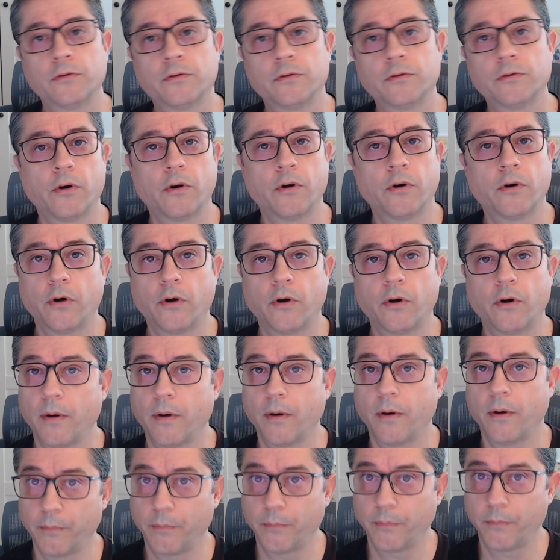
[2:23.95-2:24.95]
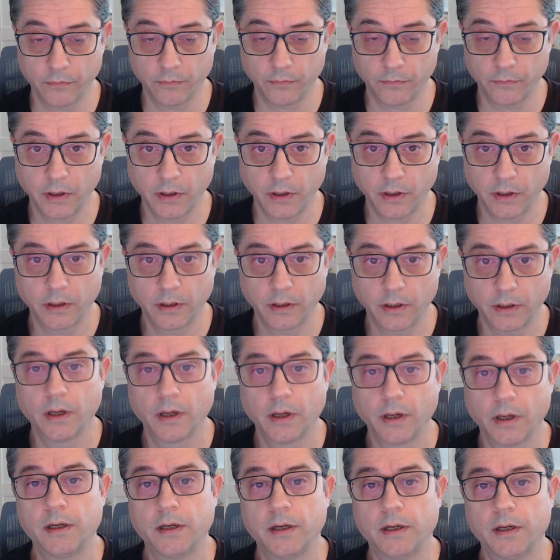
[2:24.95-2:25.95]
browser. It's very
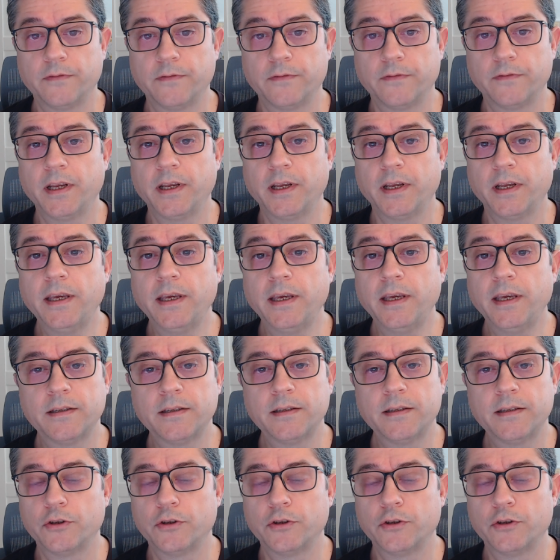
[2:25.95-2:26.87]
easy to